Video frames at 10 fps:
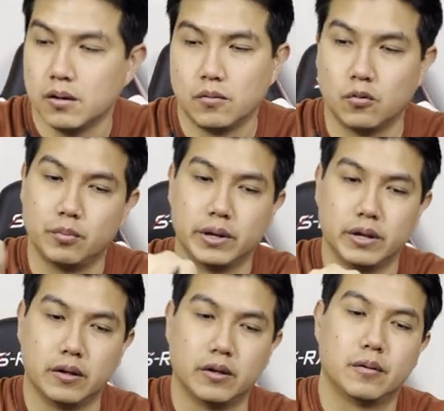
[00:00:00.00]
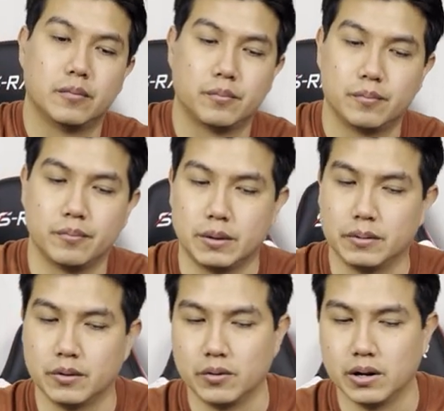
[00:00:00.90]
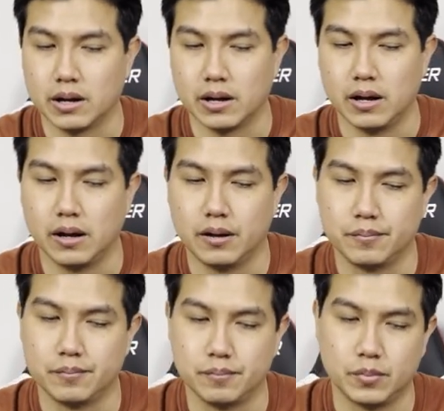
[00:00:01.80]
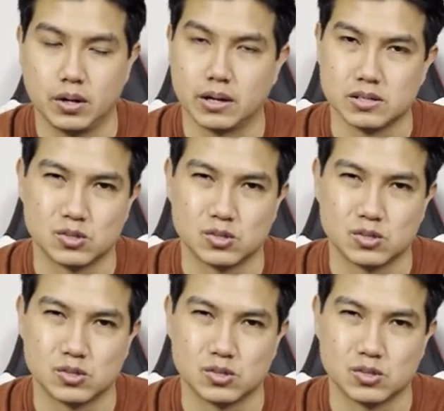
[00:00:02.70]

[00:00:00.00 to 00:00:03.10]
would be maybe with like a put like a